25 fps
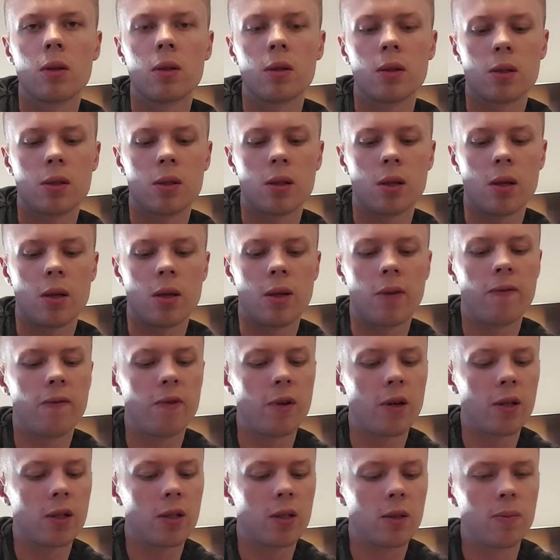It's an
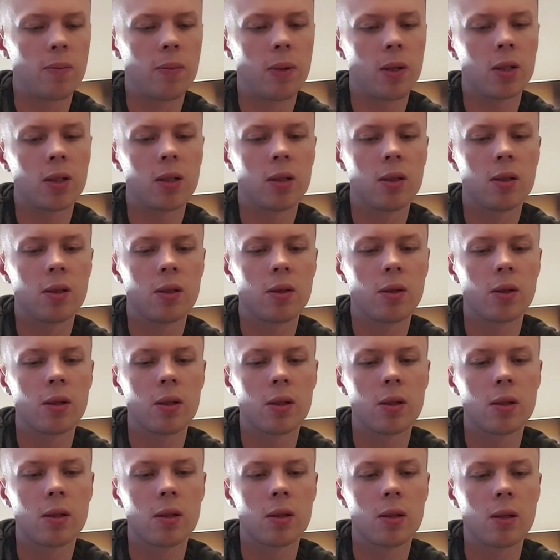inverted button, so
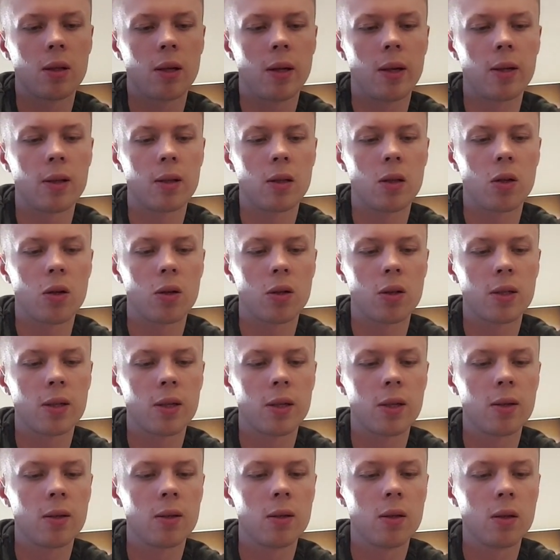it locks
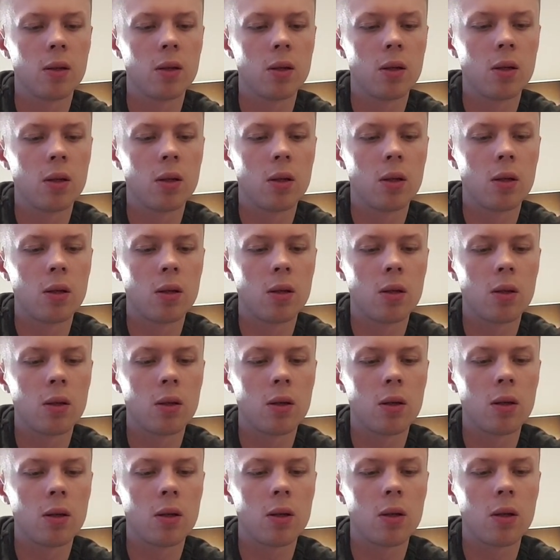in.
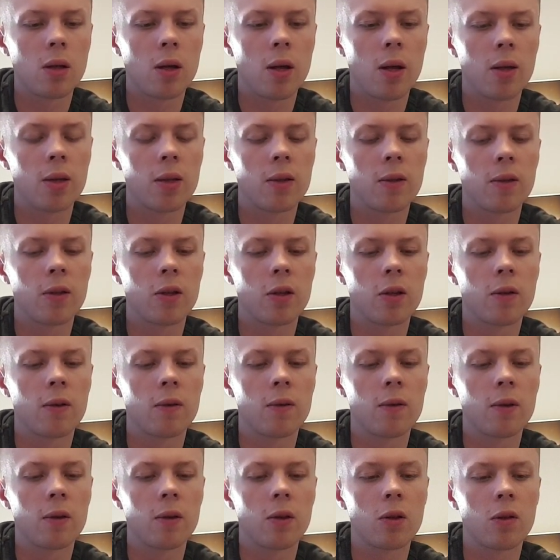
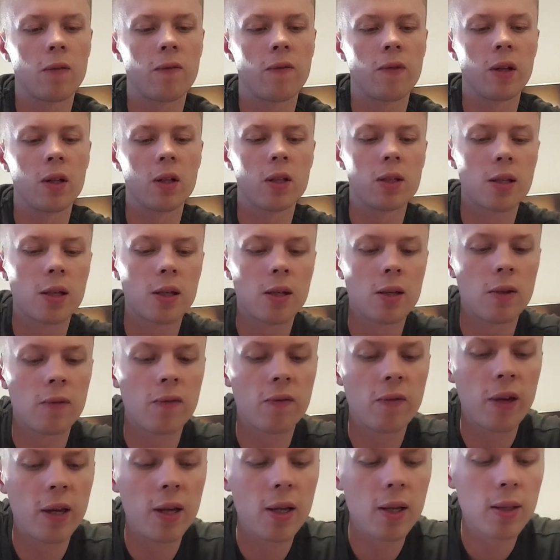You've got the filter and the
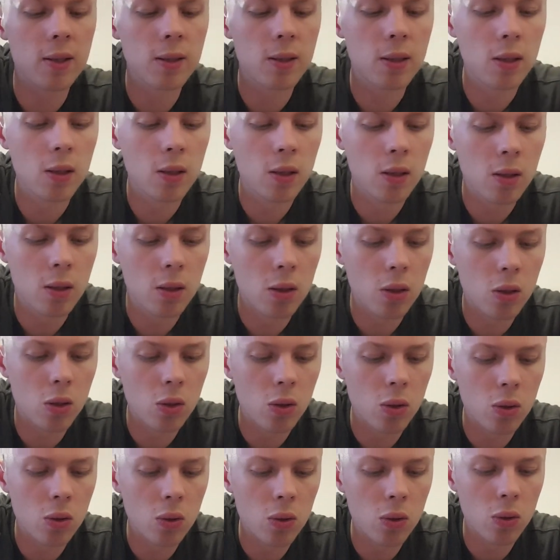phase.
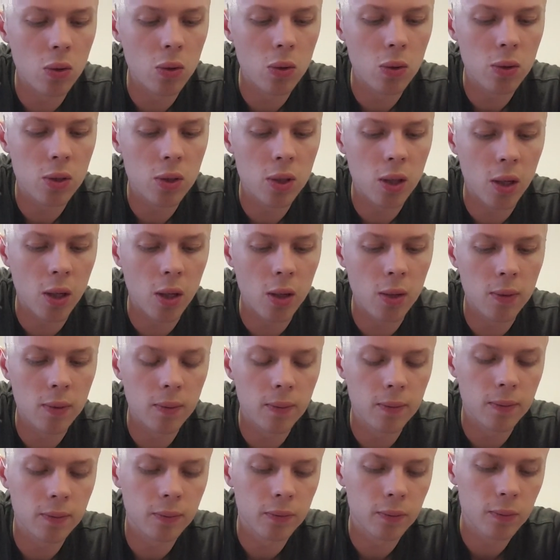Also,
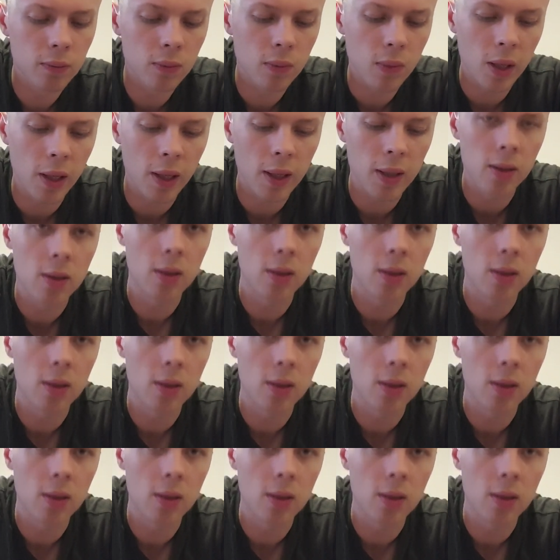the